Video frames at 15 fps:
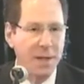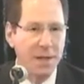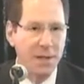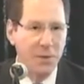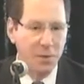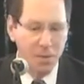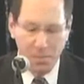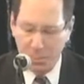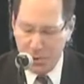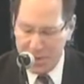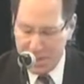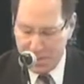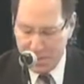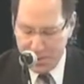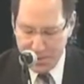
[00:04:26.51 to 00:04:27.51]
legal
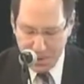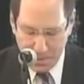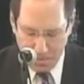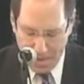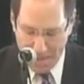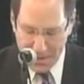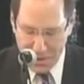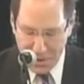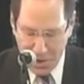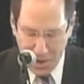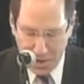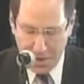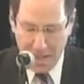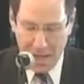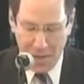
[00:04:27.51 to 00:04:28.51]
principles are based
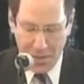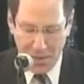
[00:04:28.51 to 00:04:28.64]
on.